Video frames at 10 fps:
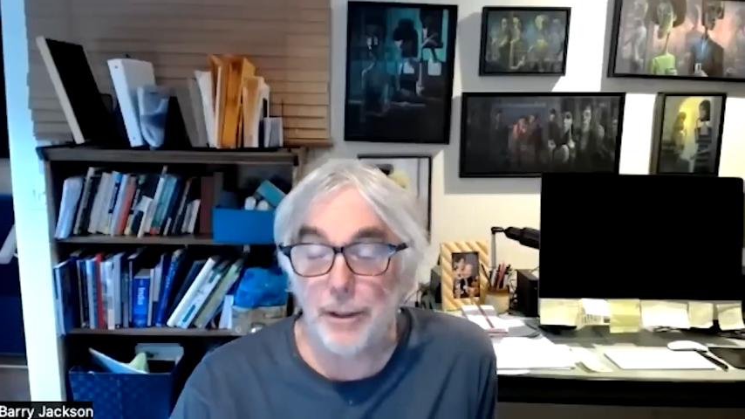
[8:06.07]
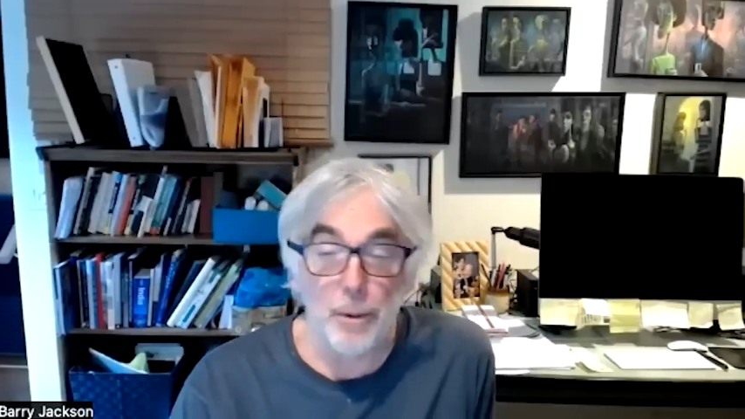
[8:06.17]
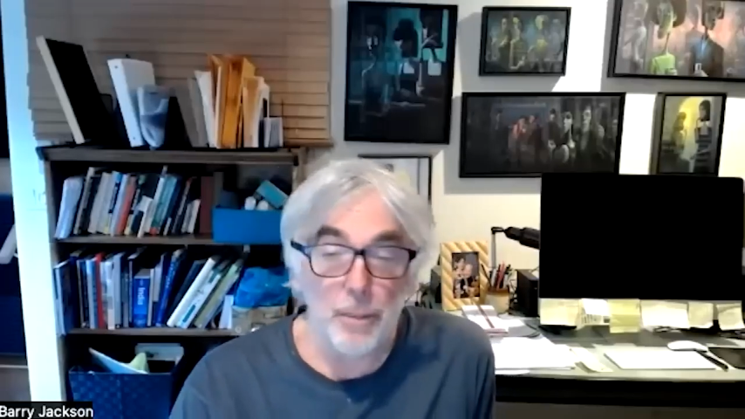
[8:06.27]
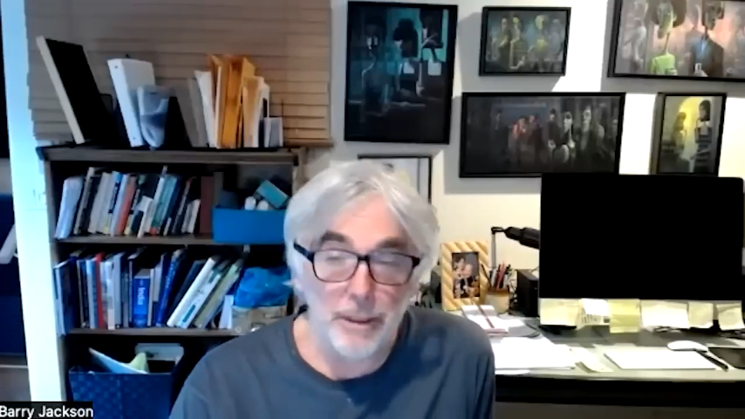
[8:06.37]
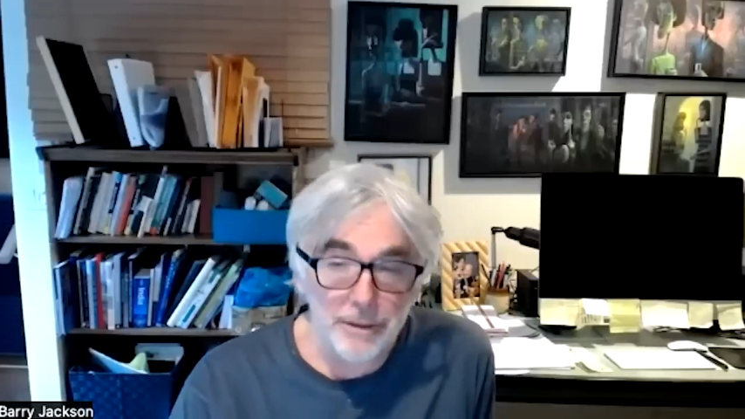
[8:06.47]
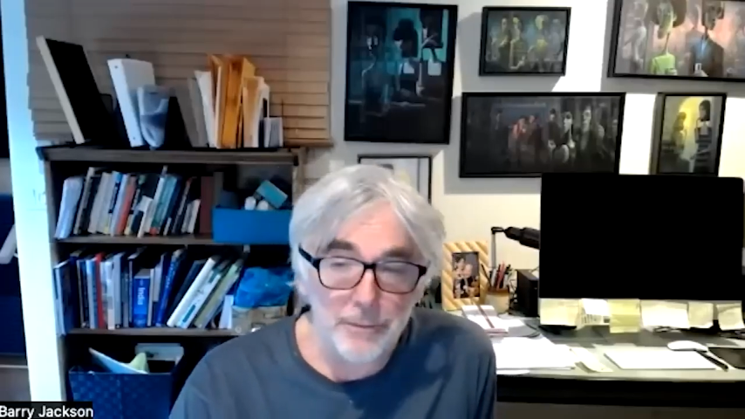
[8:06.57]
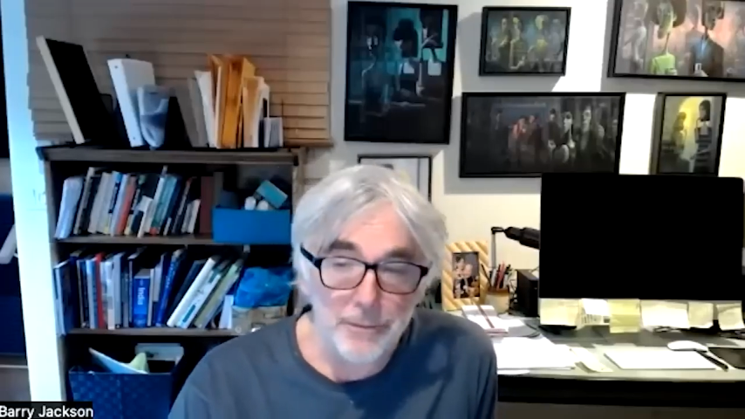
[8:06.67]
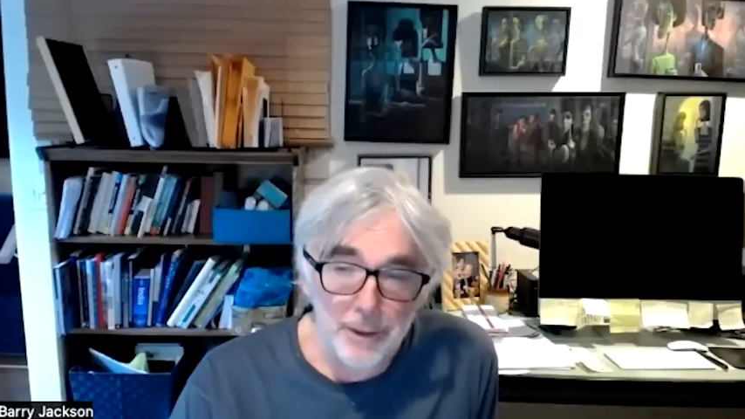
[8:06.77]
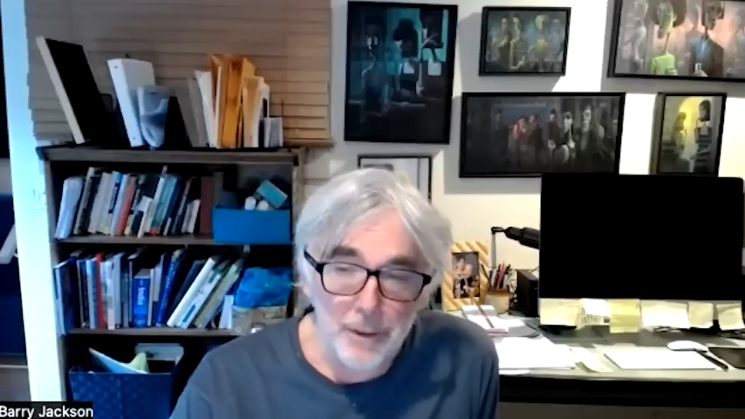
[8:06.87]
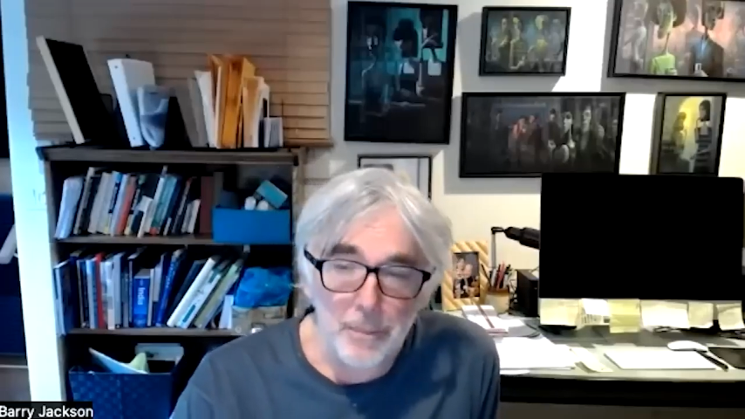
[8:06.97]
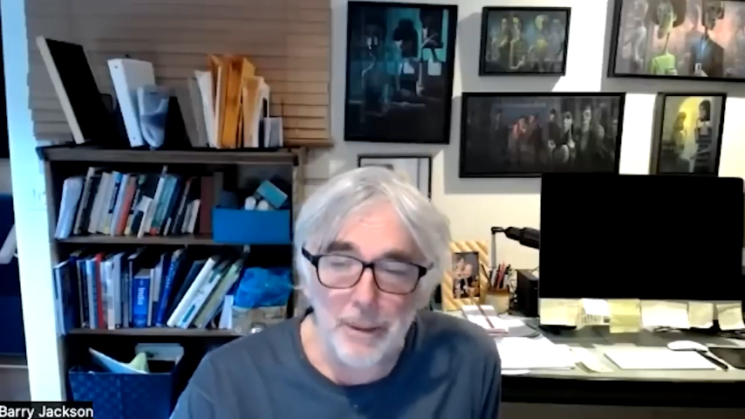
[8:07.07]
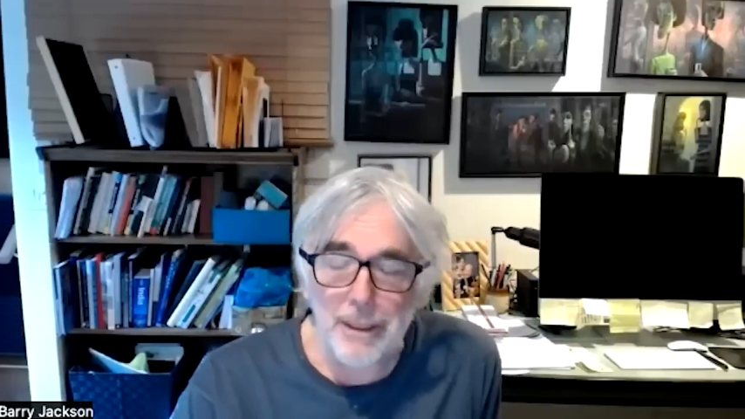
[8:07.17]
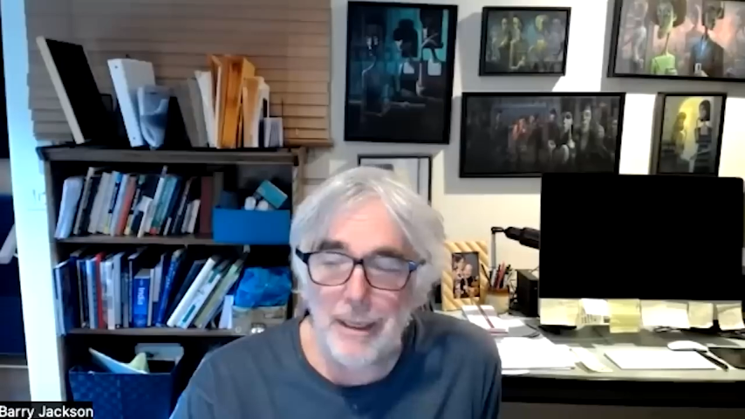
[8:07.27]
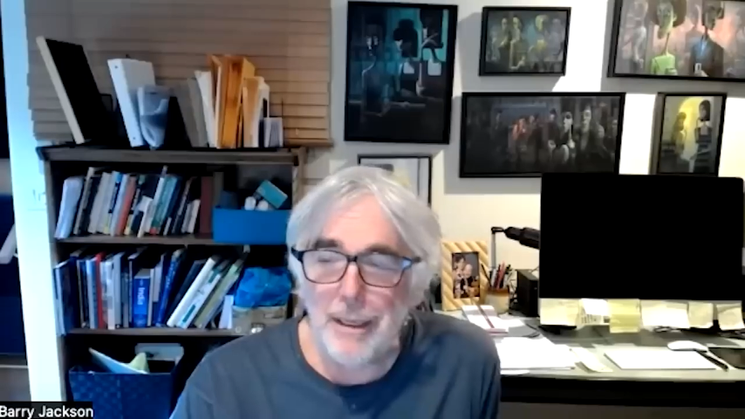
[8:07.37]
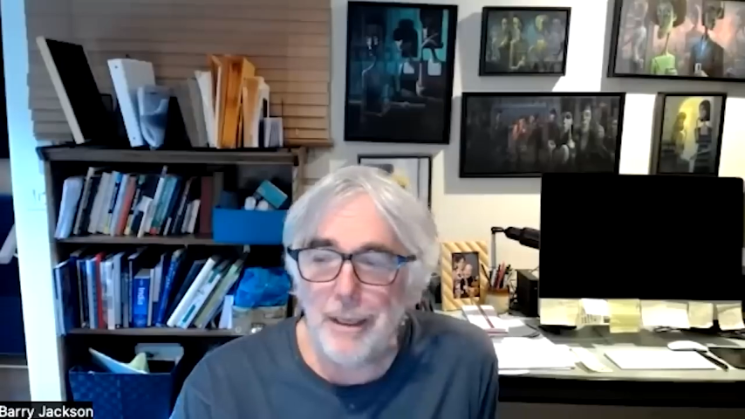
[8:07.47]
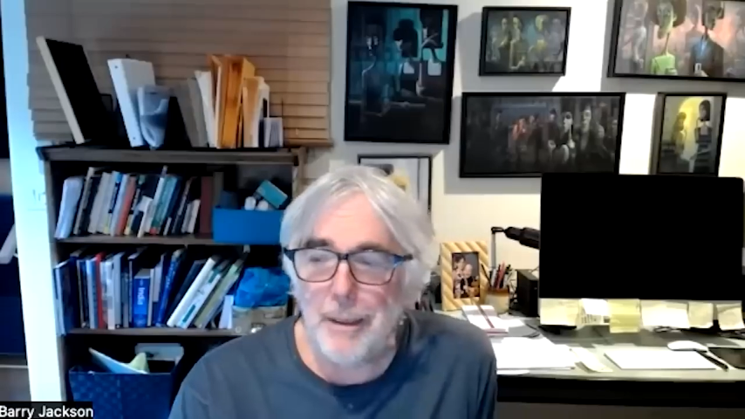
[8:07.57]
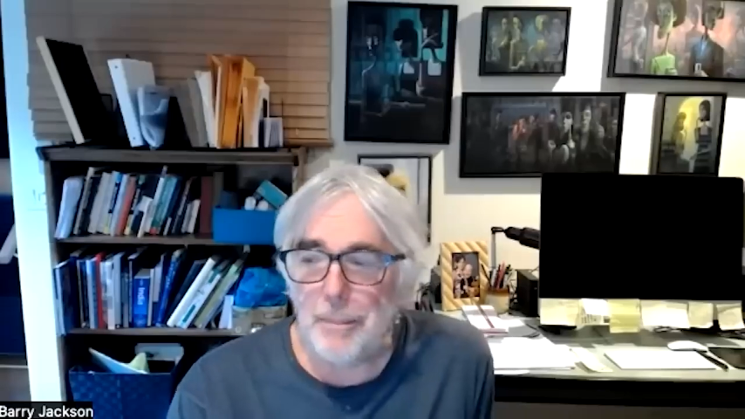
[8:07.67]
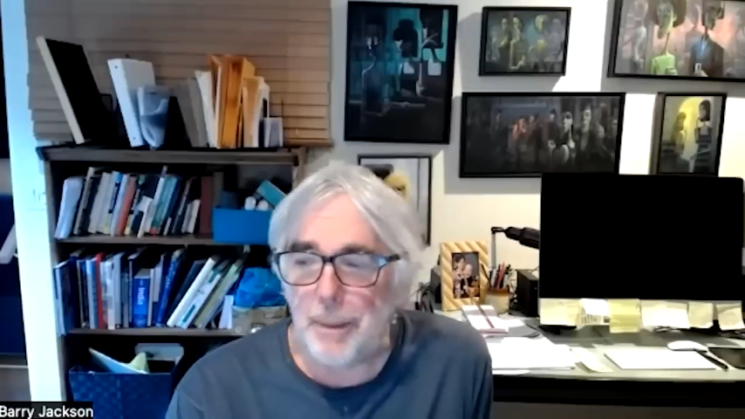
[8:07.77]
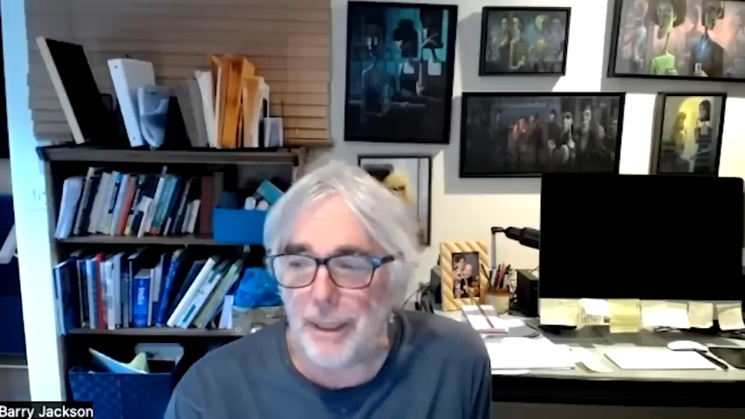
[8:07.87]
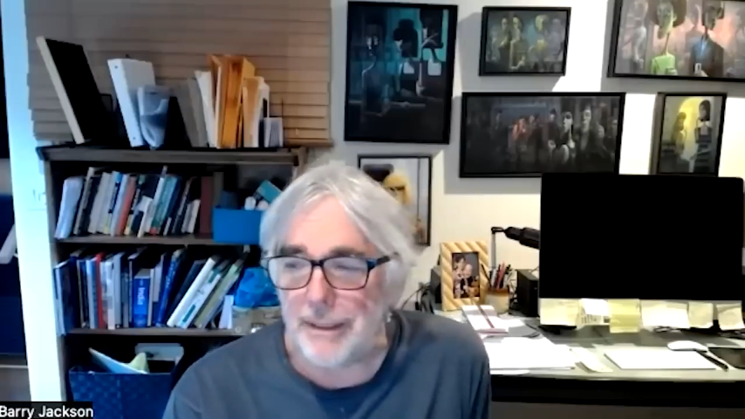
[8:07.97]
low-budget film,
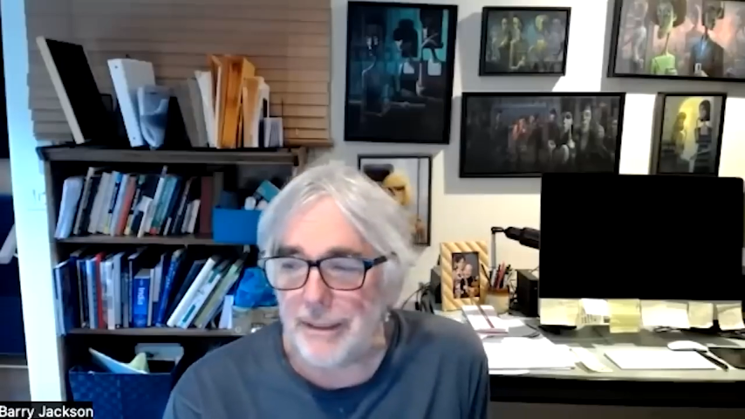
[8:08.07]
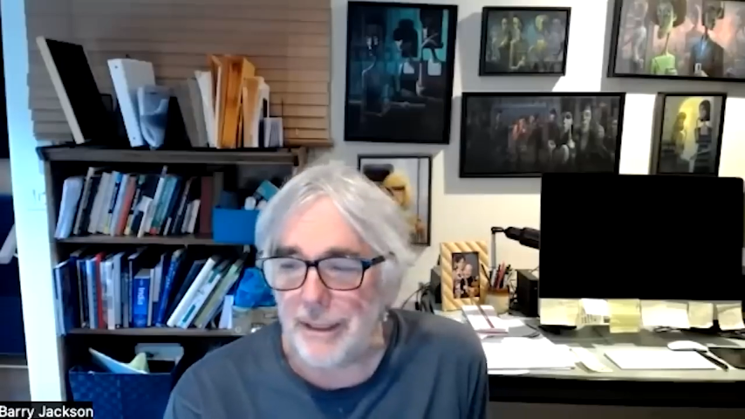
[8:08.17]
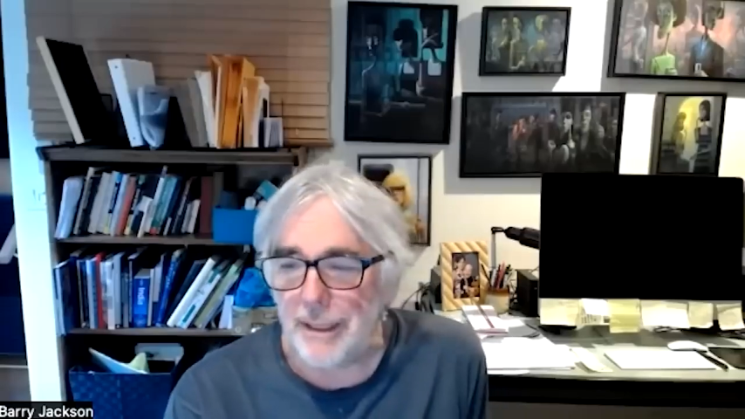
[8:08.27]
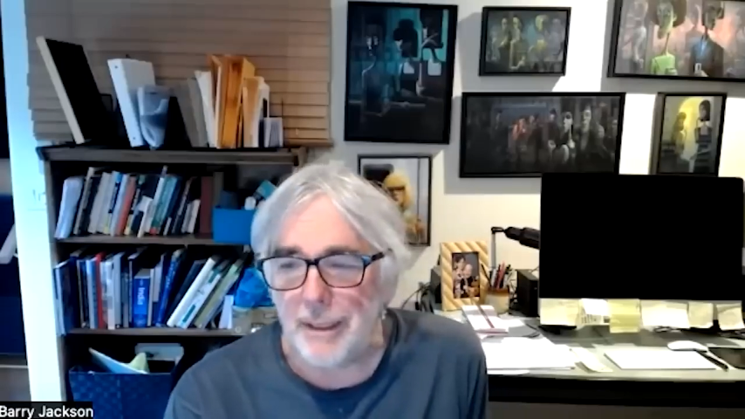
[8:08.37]
but